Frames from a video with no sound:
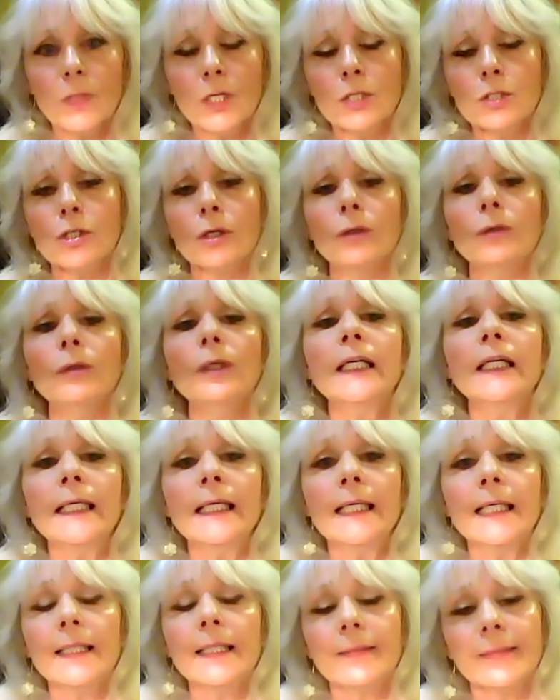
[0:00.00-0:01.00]
So
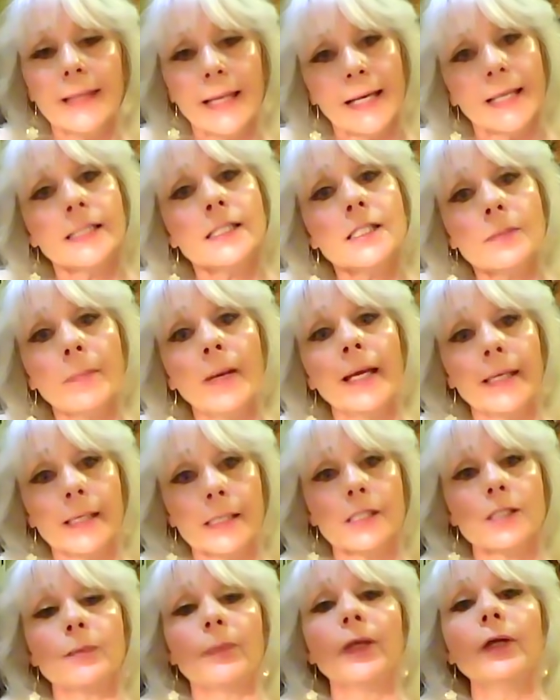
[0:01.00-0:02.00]
that's my
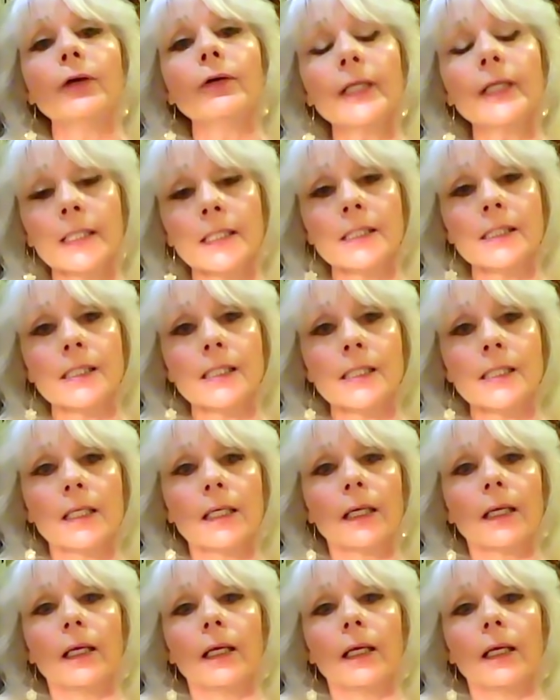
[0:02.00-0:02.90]
experience,